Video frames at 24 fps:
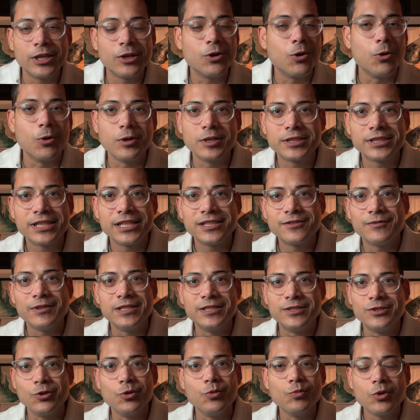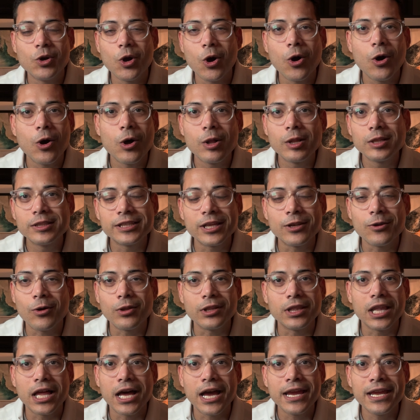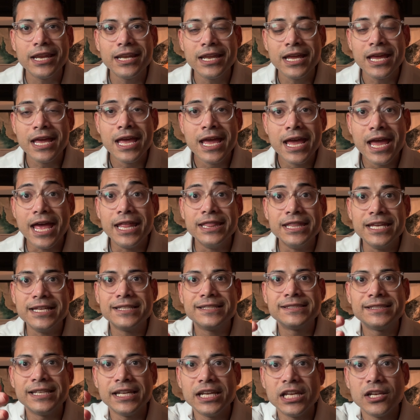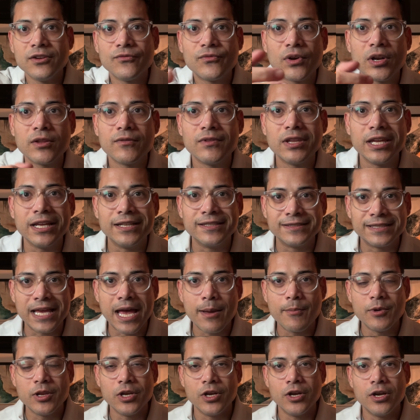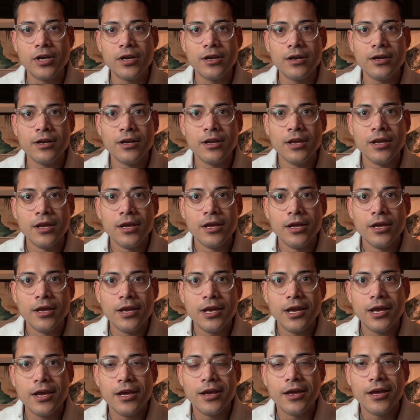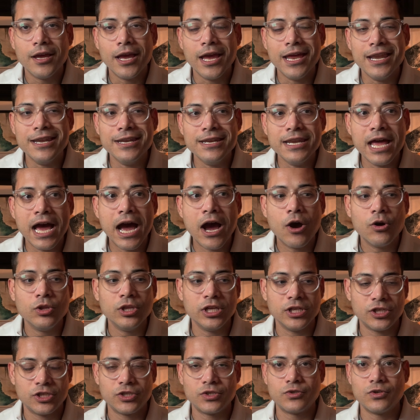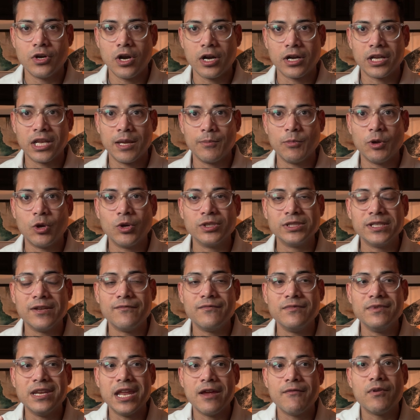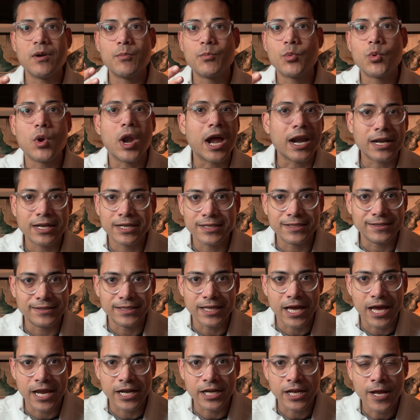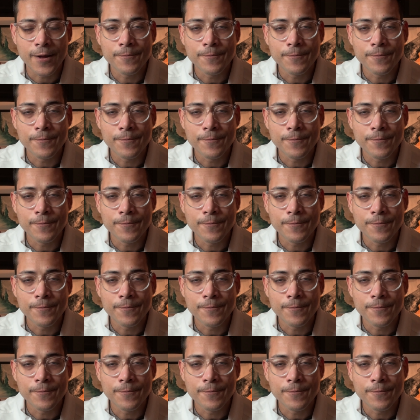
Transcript: the courses with Zoom calls and online, and they sit in front of the examiner and now they're struggling because they've never practiced that.